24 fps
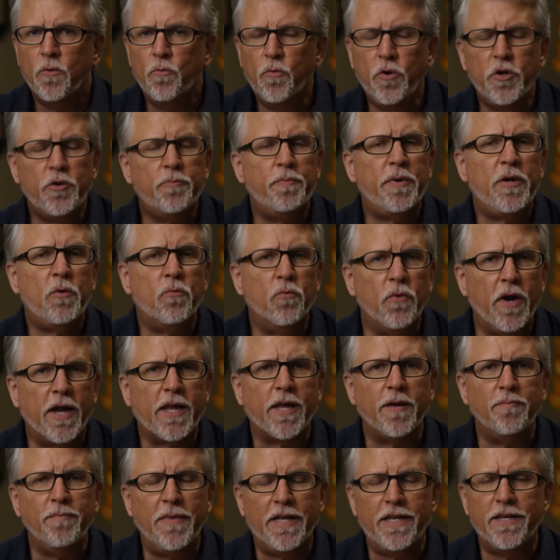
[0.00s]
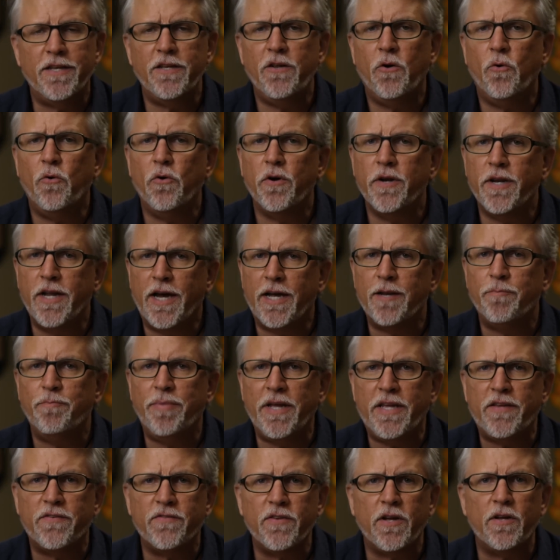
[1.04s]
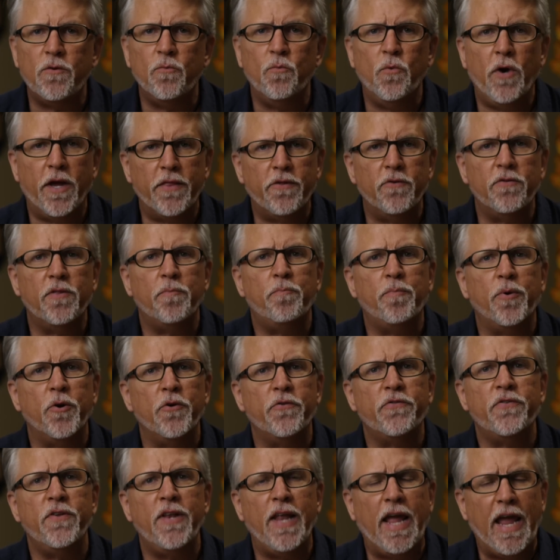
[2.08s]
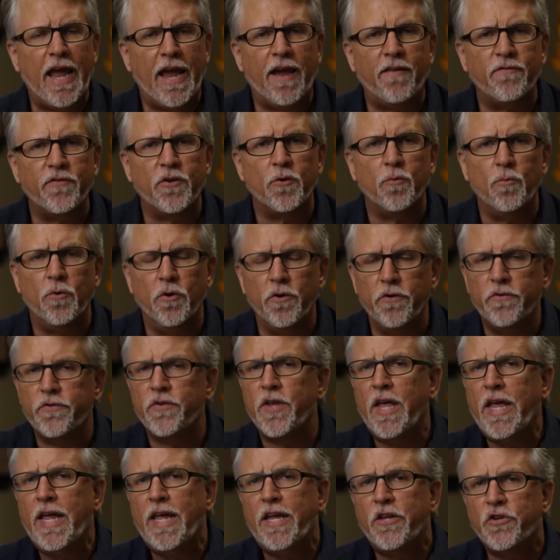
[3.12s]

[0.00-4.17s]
would be recommended or not based on whether the person afterwards